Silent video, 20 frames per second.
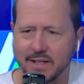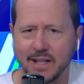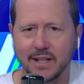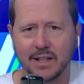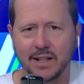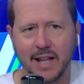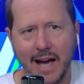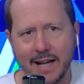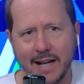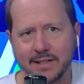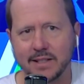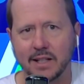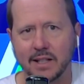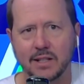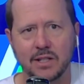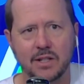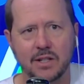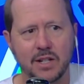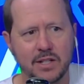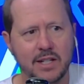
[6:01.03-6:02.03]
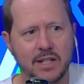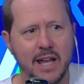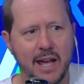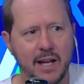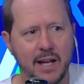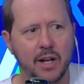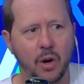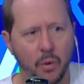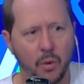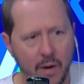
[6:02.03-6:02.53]
see it lasting because you just
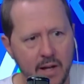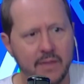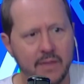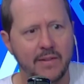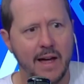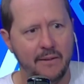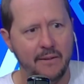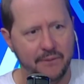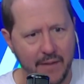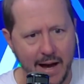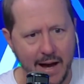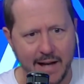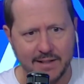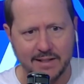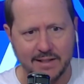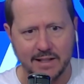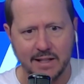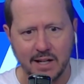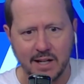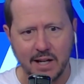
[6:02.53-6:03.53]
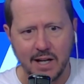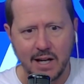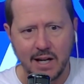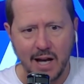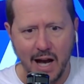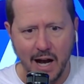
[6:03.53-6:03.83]
can't go in that fast. And